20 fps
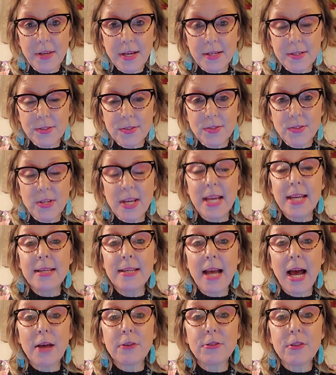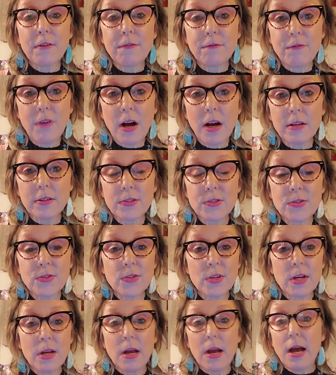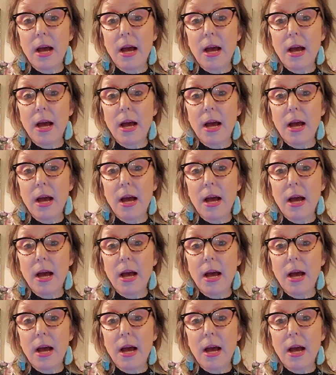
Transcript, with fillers: this and not the false.